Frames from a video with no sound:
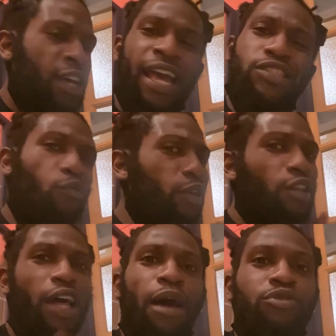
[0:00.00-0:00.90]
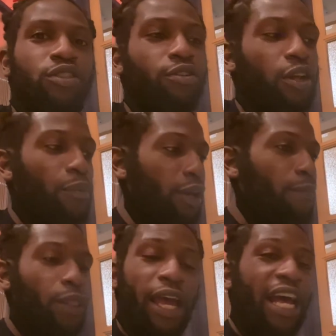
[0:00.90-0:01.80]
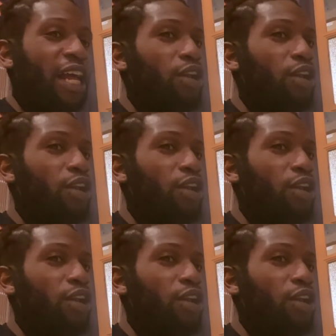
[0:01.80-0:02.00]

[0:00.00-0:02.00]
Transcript: They had so many other options up there, but they got,